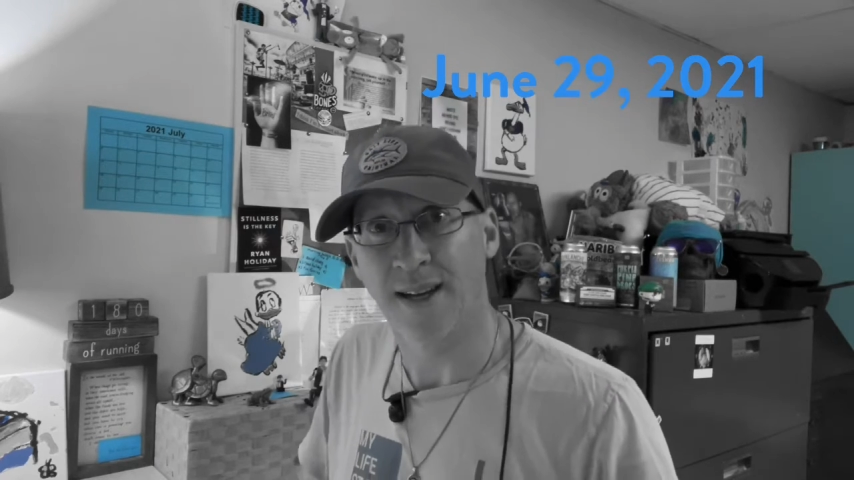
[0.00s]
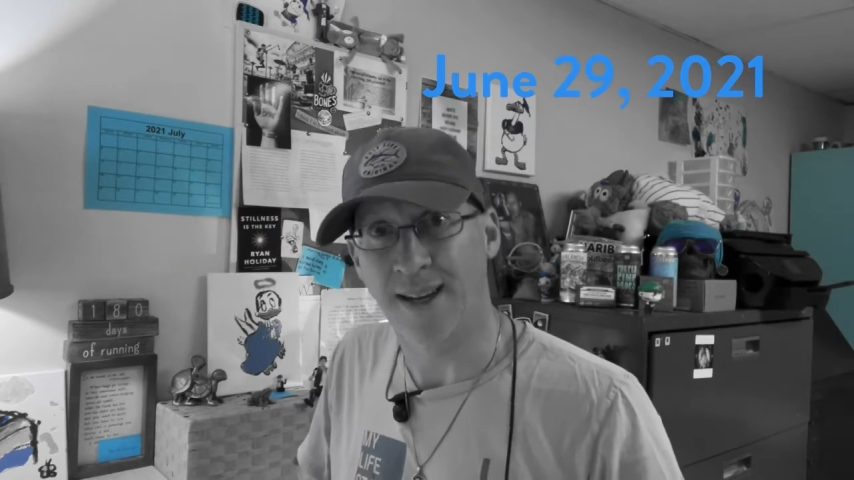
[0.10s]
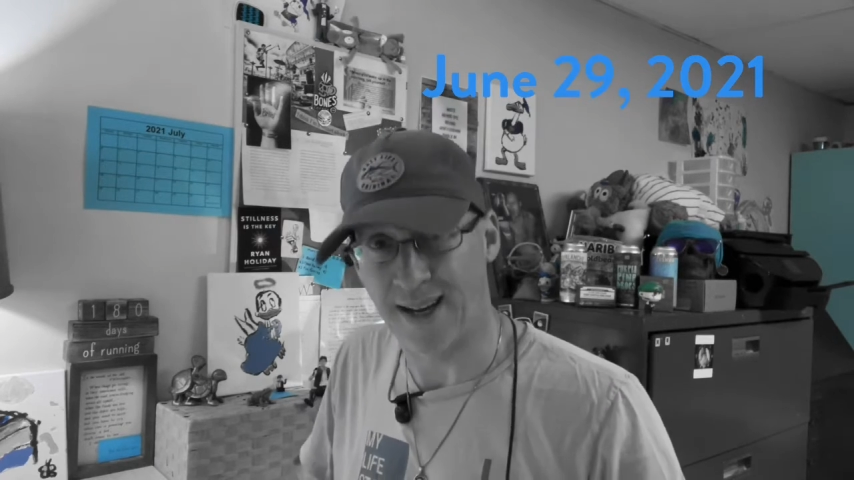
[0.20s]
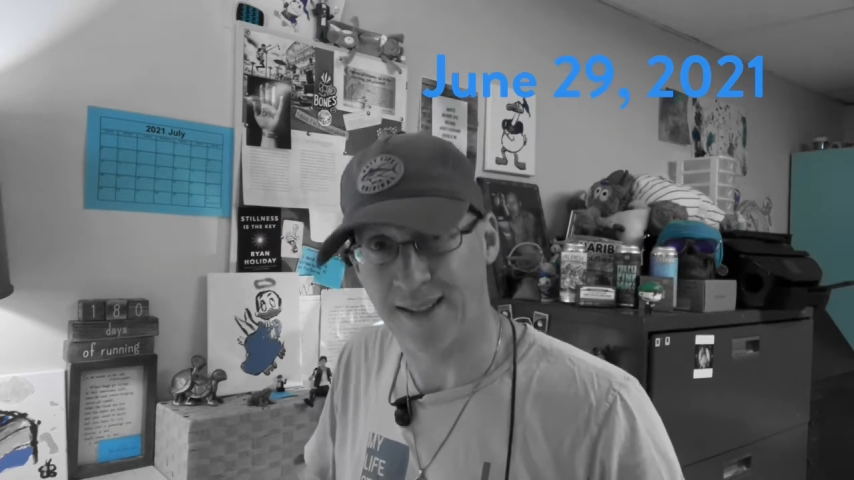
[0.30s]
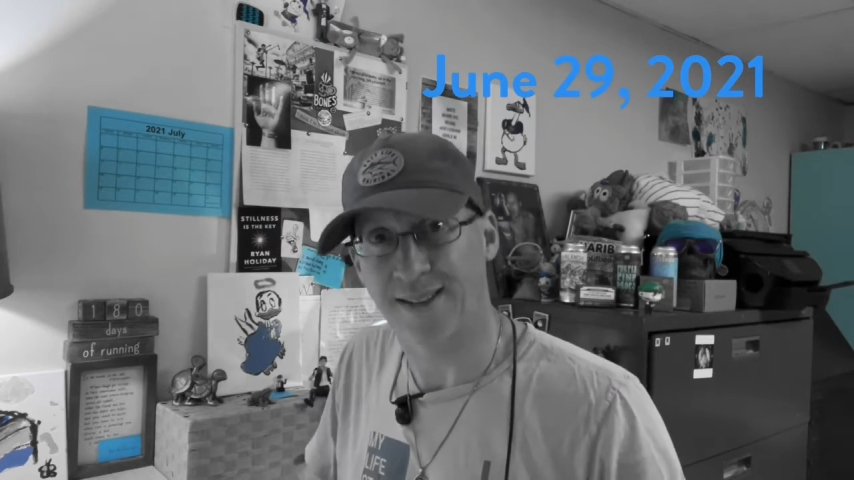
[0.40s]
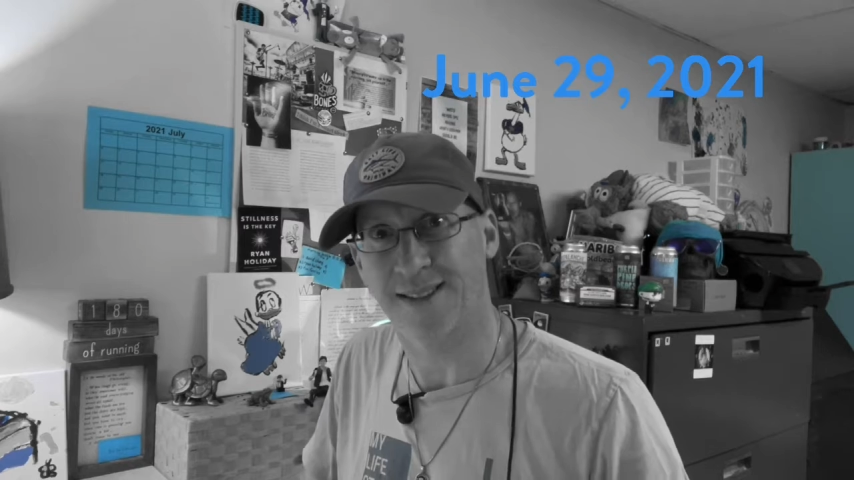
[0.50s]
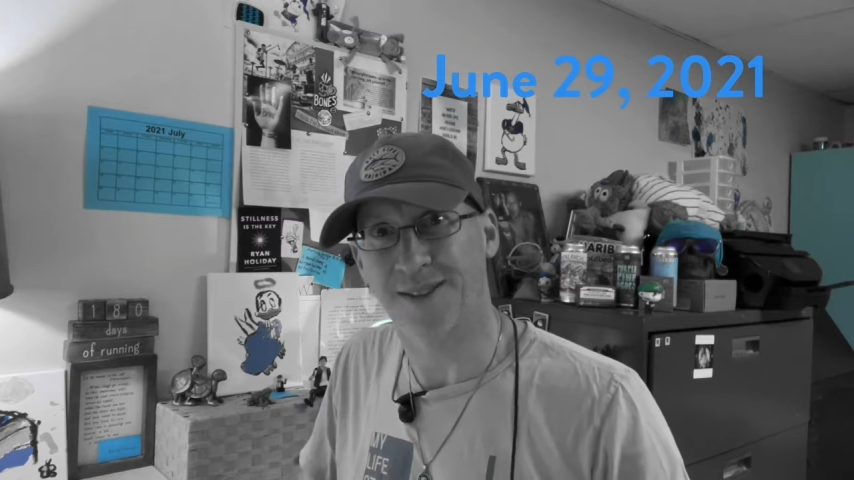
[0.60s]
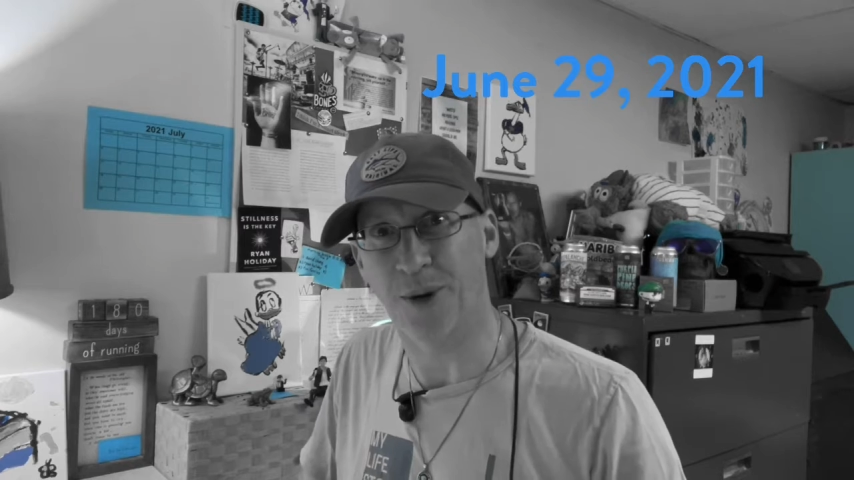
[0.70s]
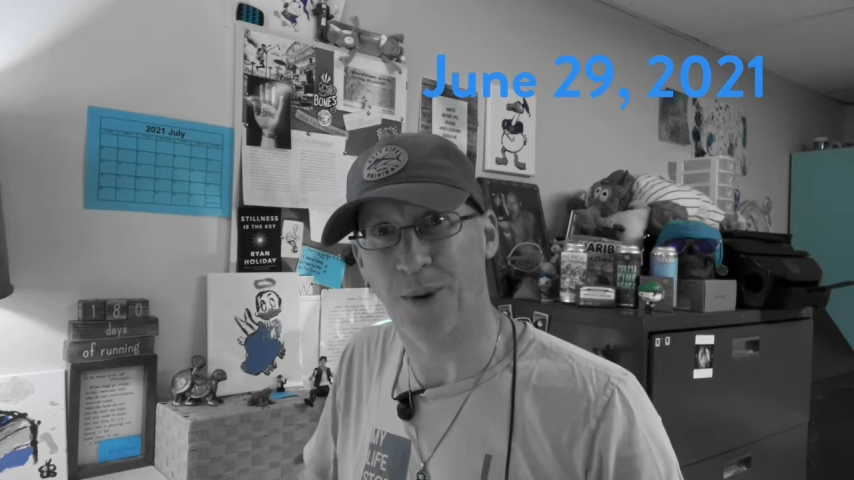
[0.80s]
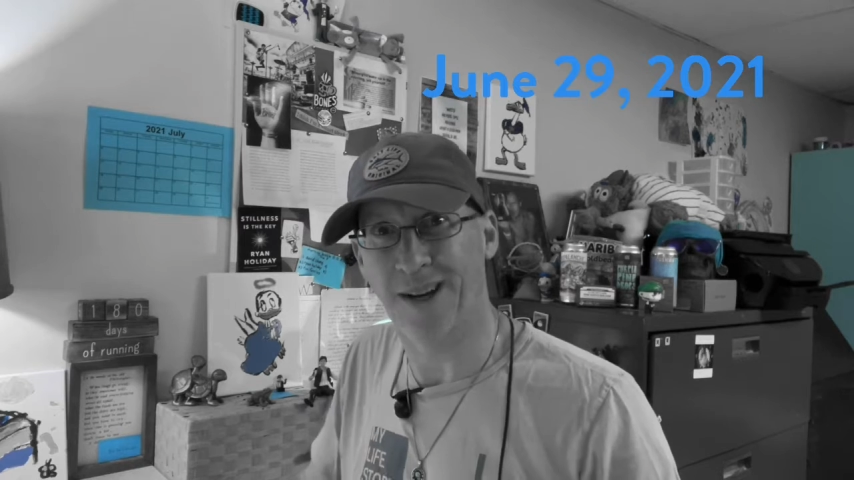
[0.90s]
Yes,
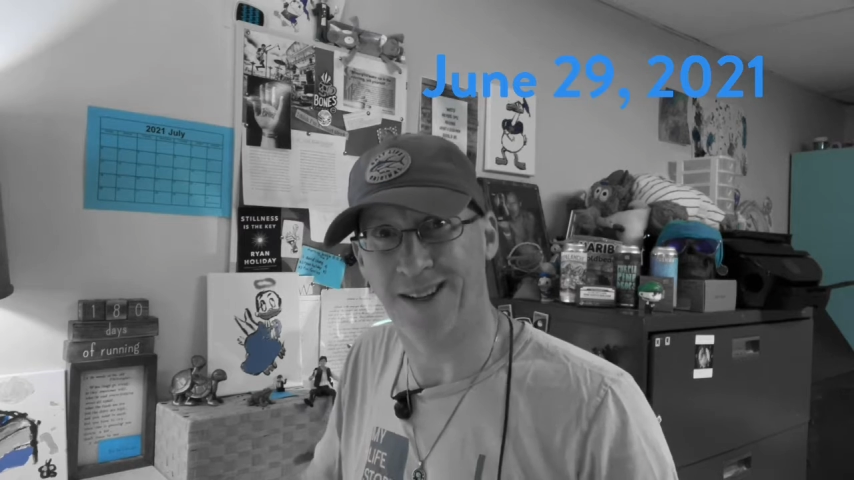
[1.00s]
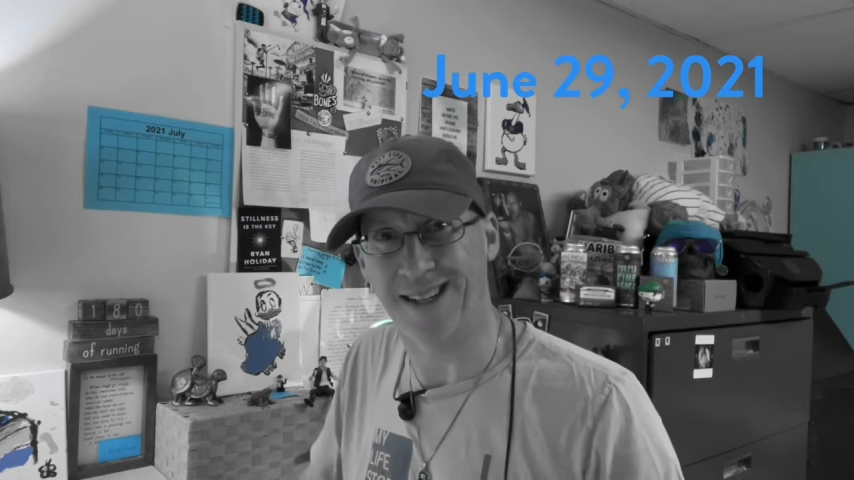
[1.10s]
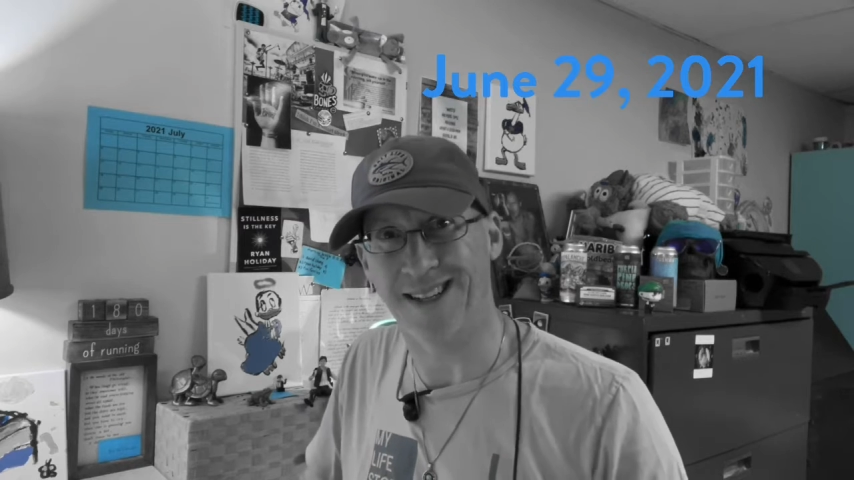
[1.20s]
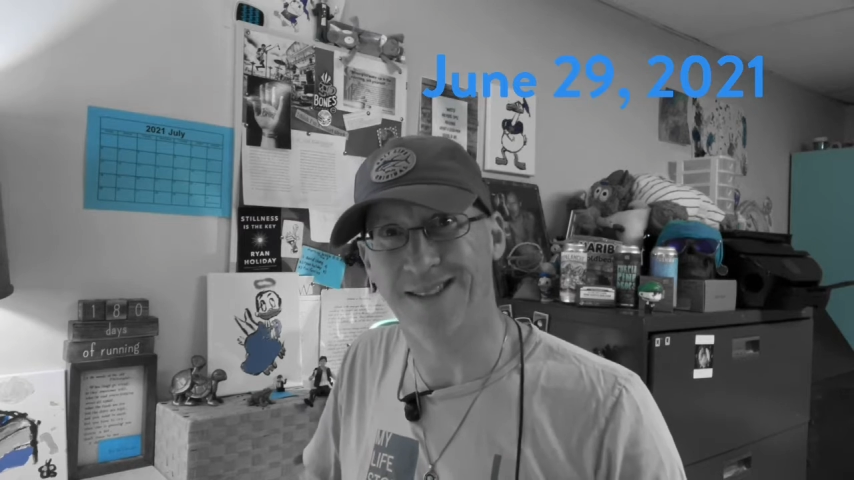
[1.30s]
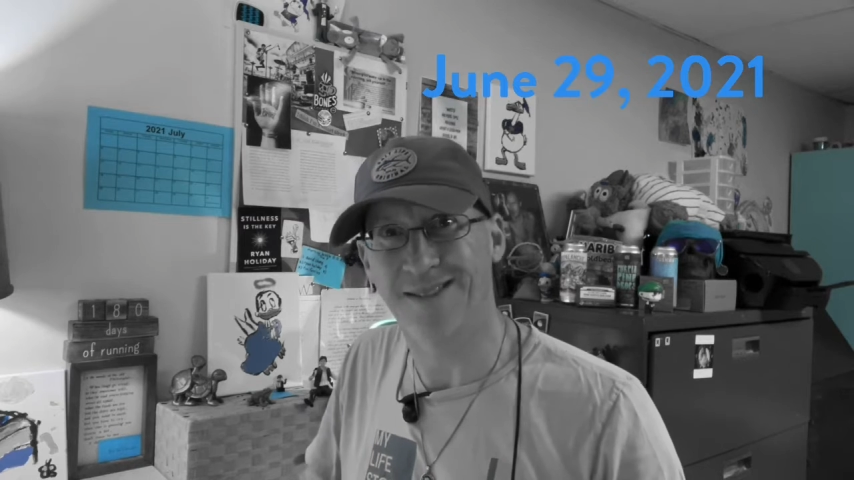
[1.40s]
go Elliot